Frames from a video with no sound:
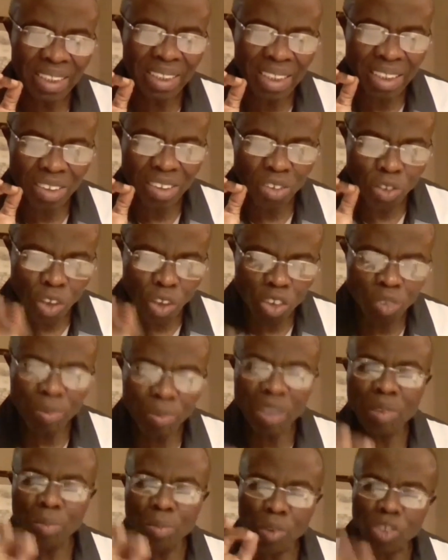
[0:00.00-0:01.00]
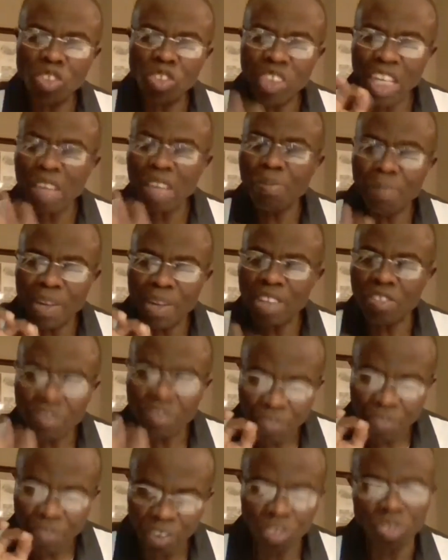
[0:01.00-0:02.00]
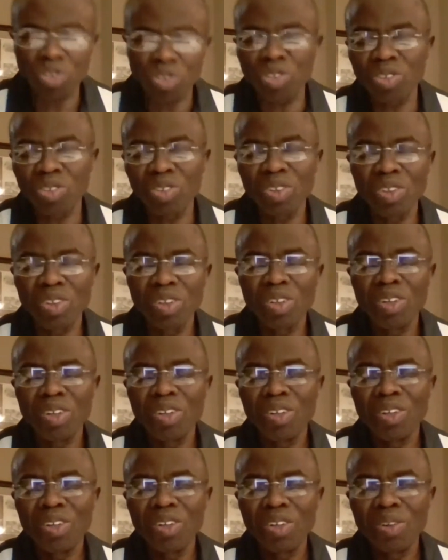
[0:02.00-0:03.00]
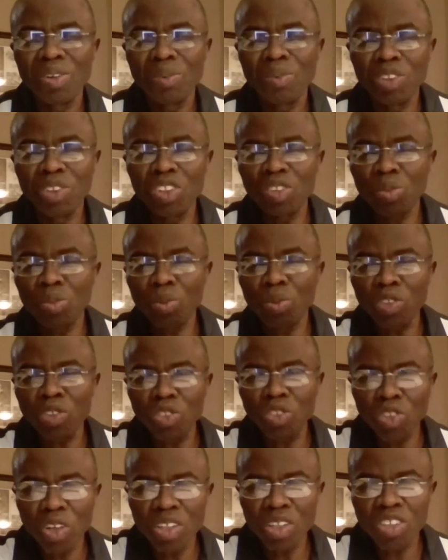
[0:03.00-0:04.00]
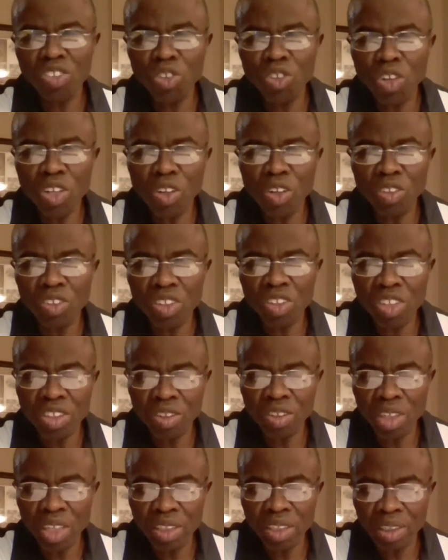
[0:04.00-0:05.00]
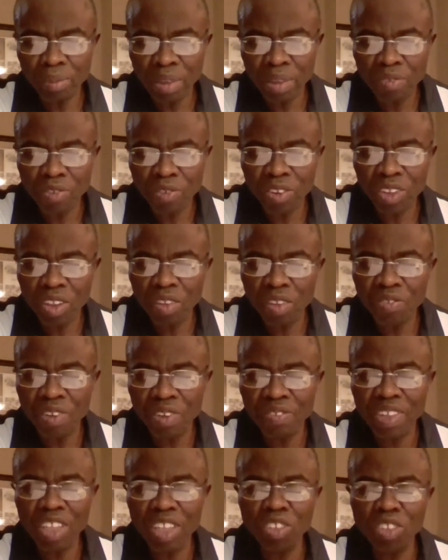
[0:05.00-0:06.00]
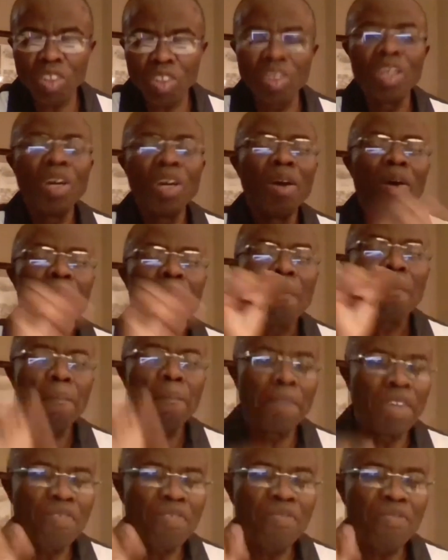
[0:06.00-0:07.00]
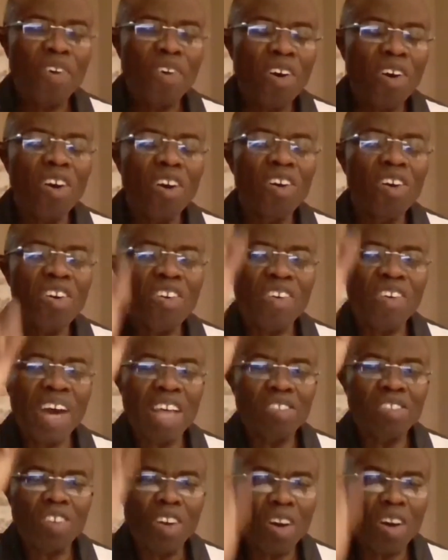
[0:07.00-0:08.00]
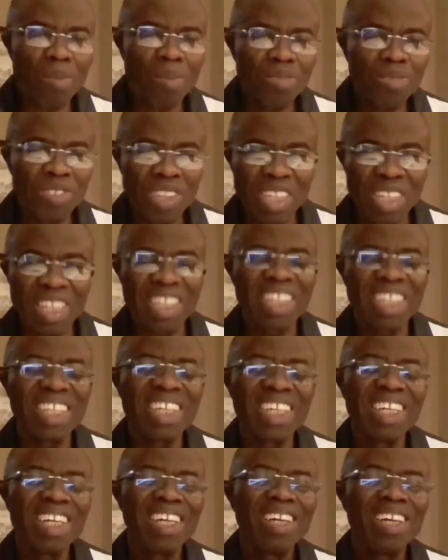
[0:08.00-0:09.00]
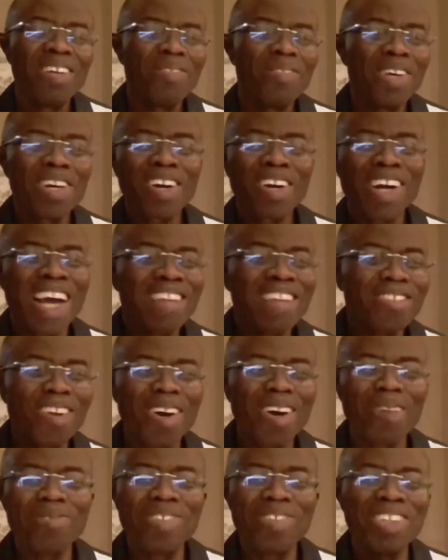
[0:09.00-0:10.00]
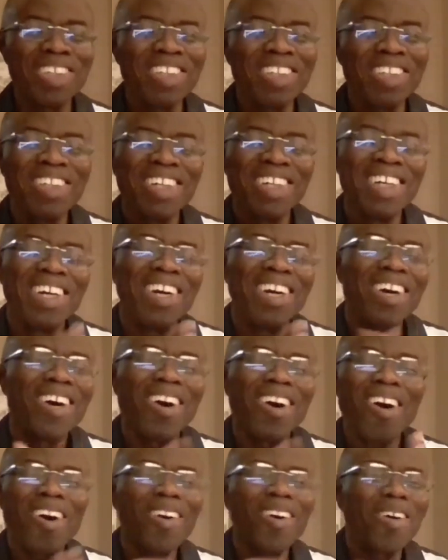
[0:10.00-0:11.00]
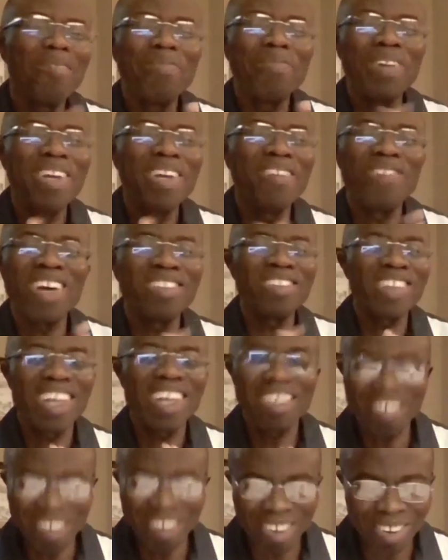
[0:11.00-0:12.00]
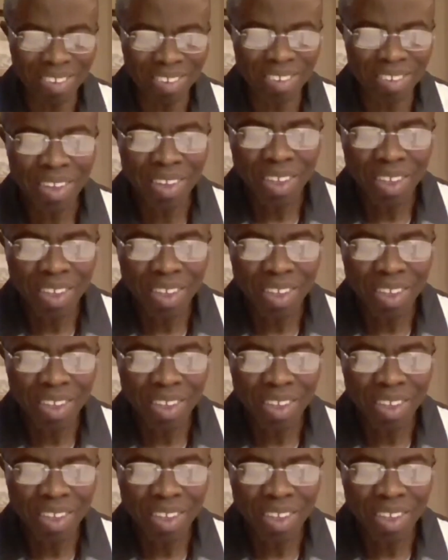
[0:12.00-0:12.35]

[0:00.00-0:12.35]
The judgment must take place first, which is what John is showing us in, in chapter fourteen of Revelation, before Christ comes in. When Christ comes in, all unbelievers are gone.